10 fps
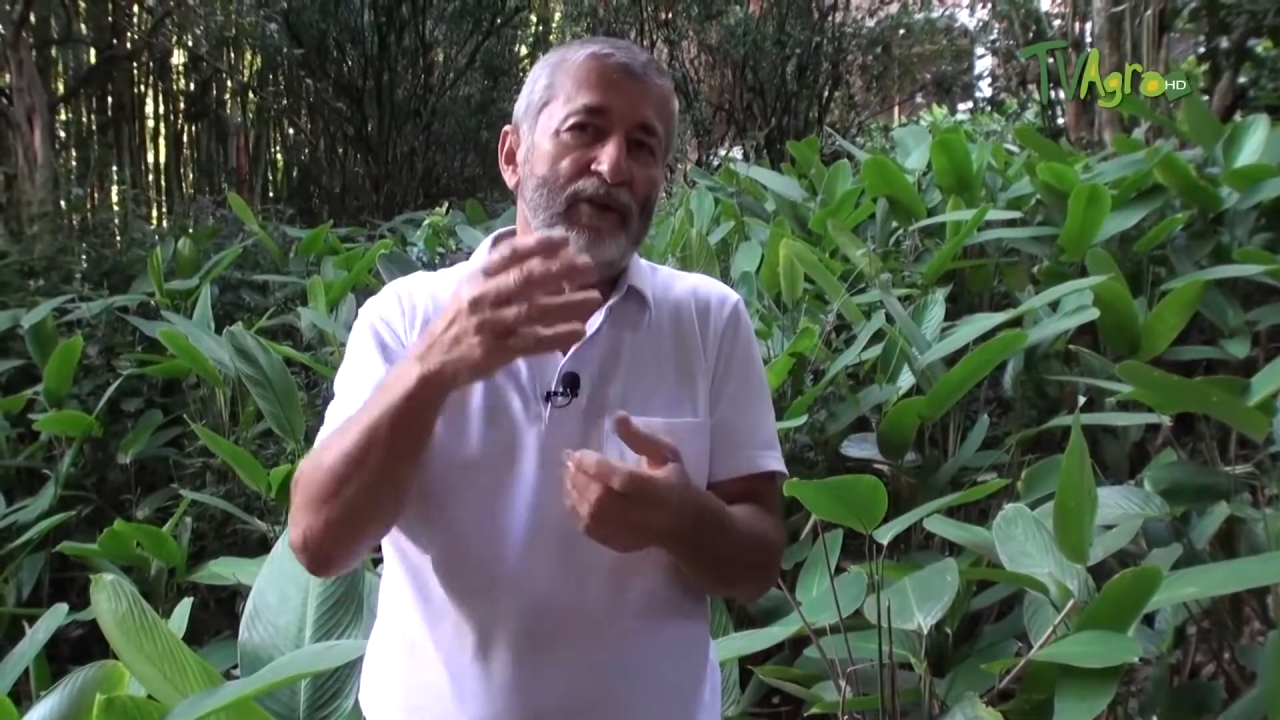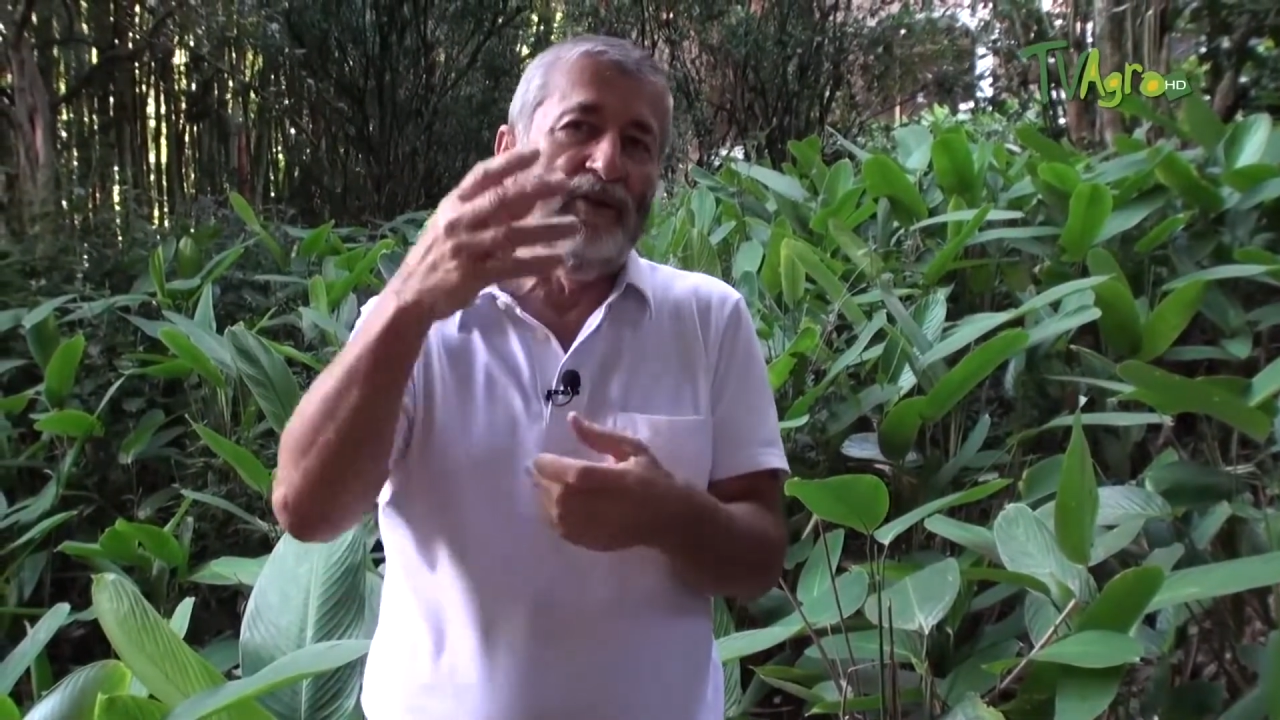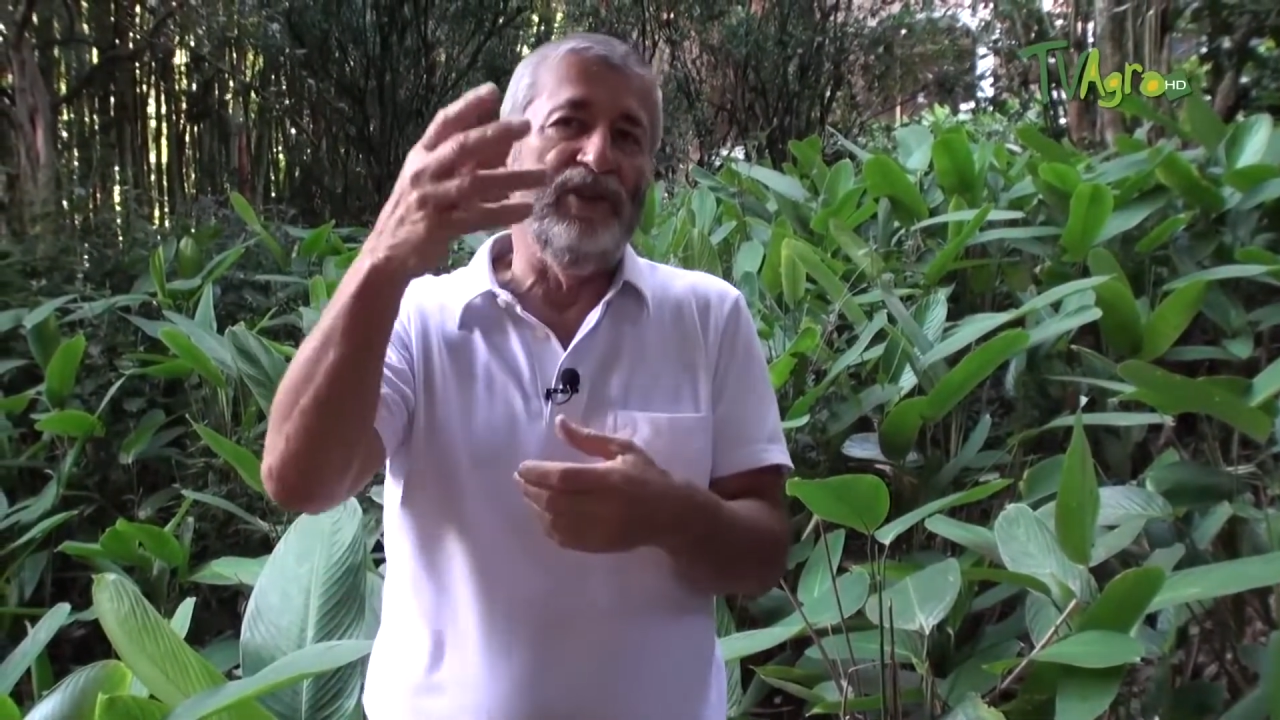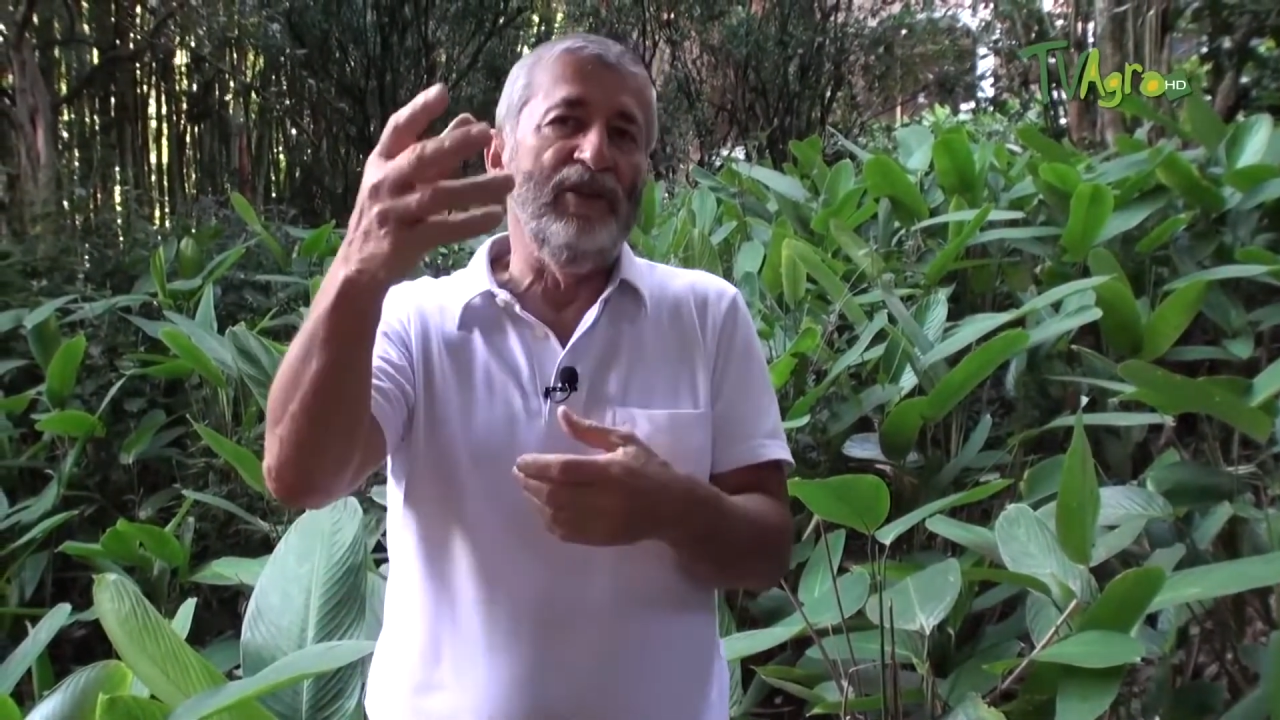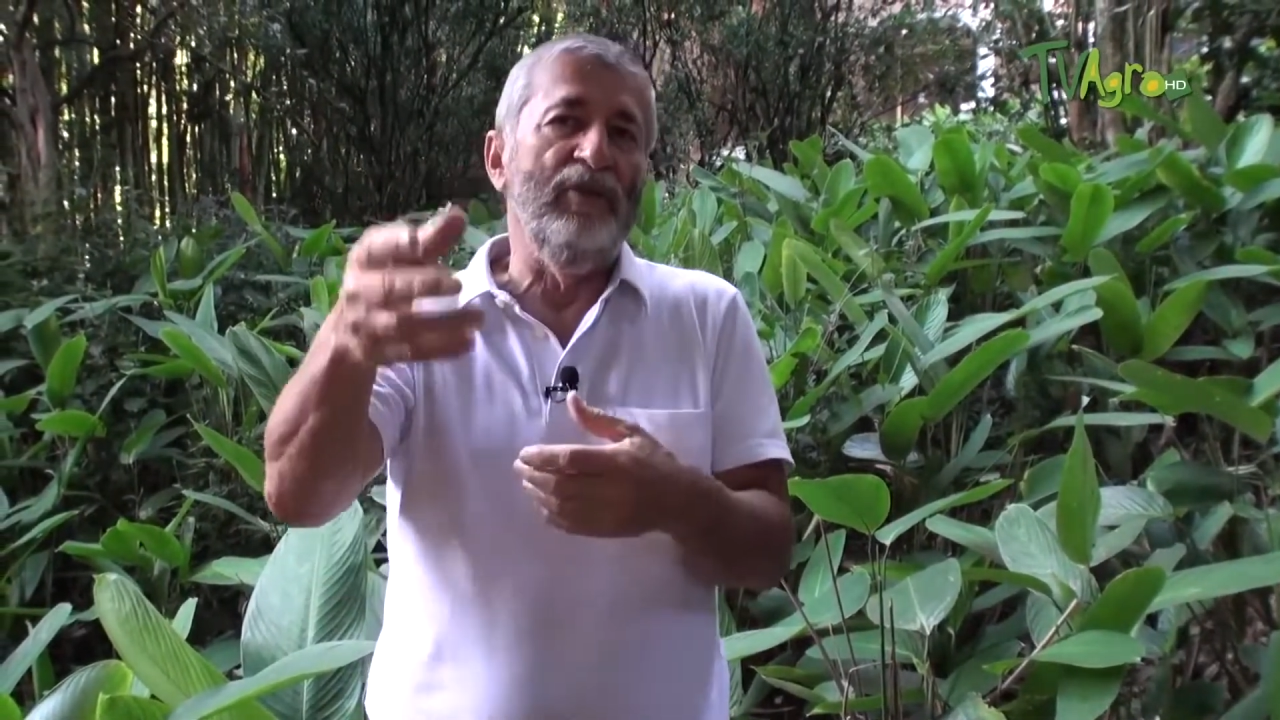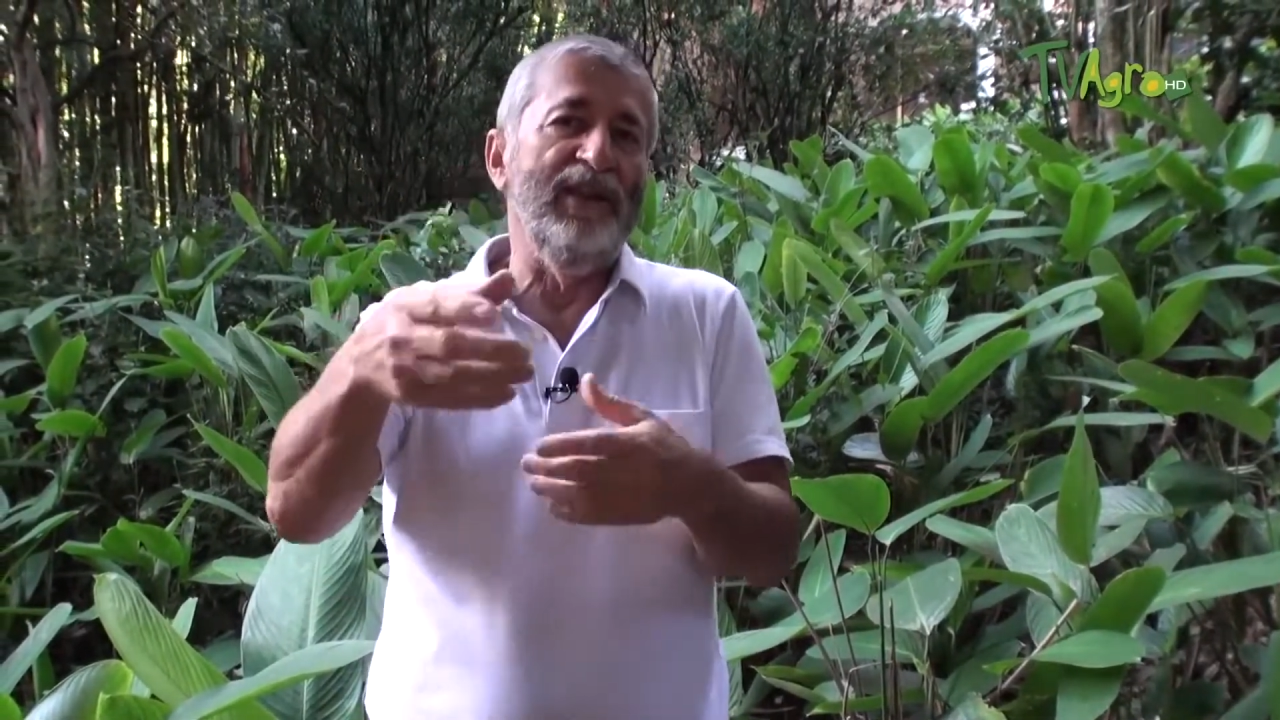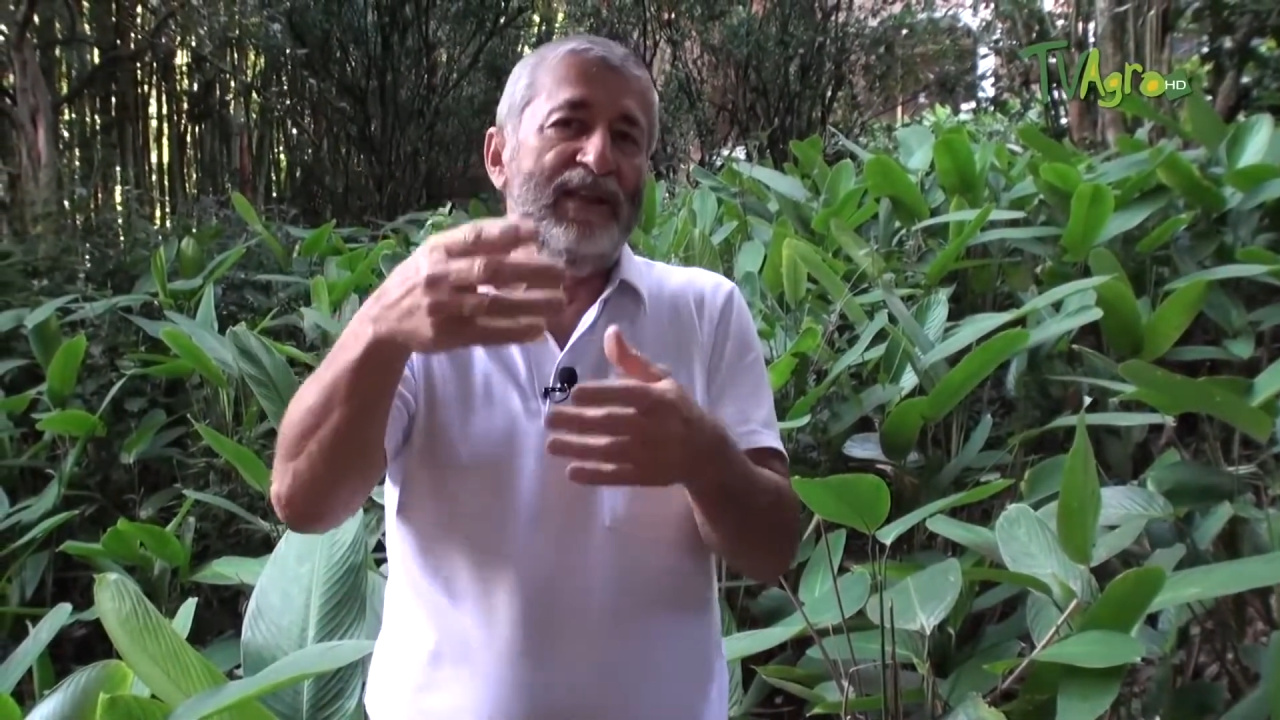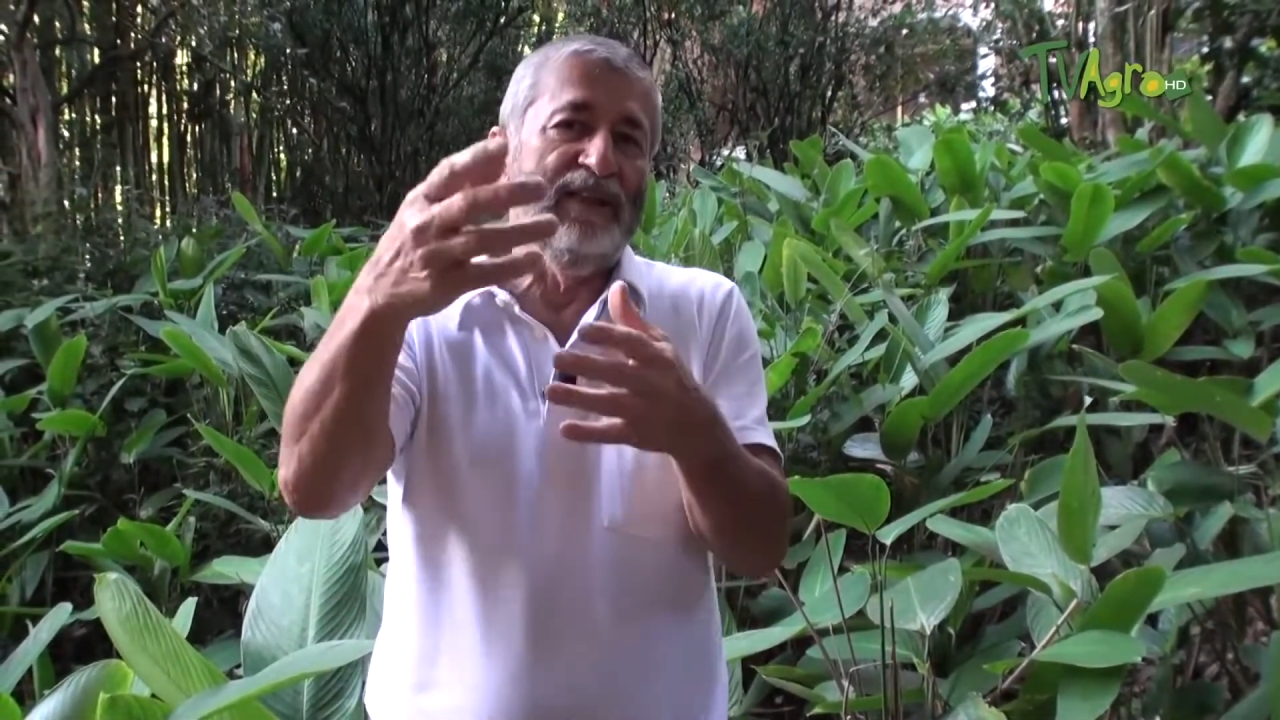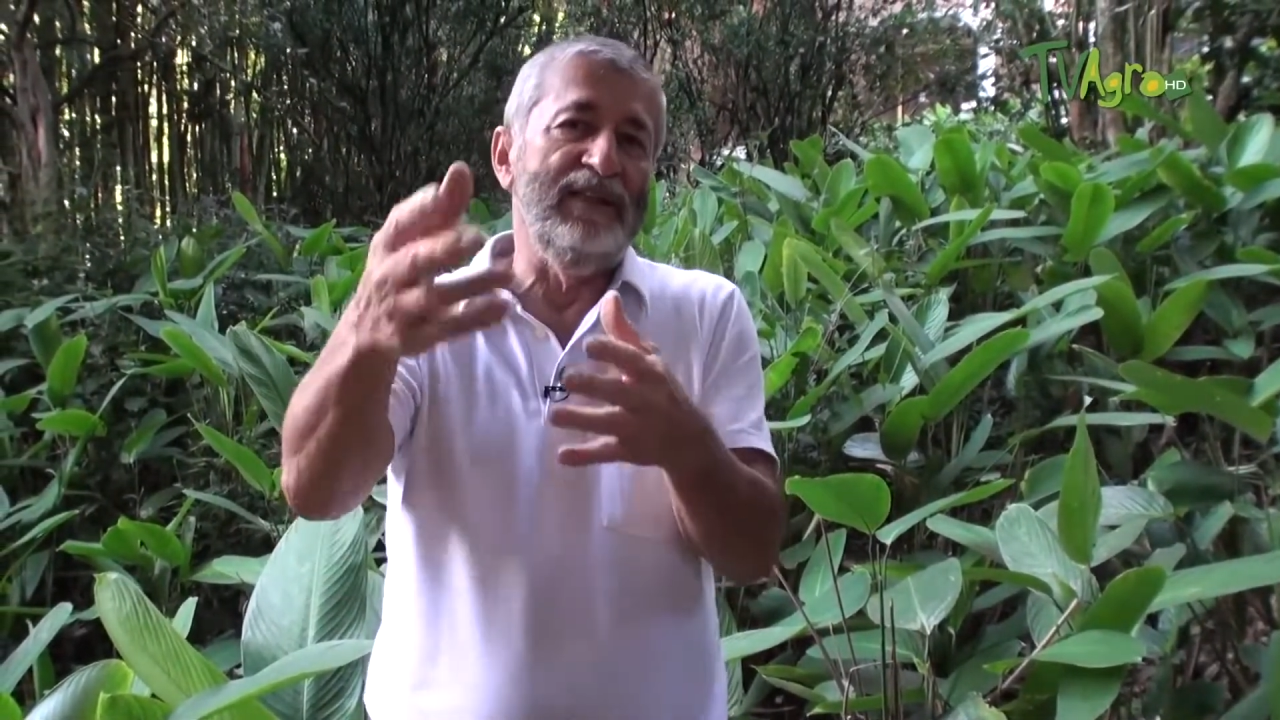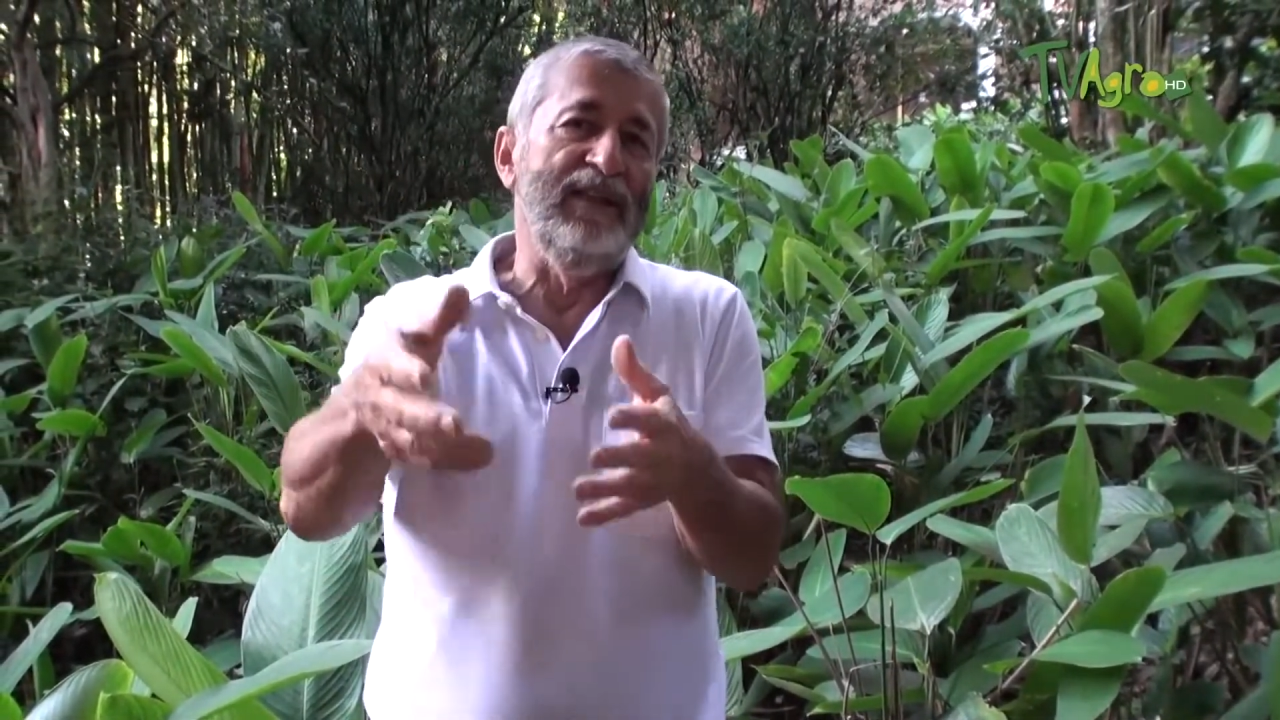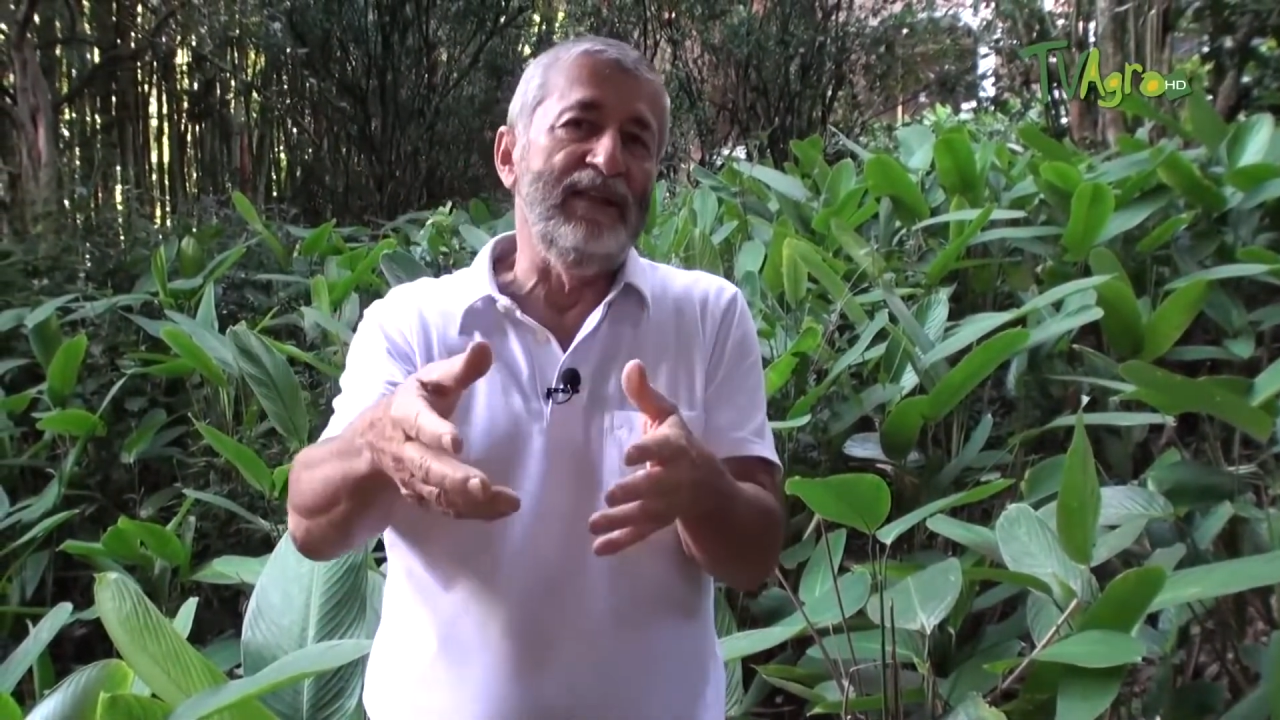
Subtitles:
indicates 50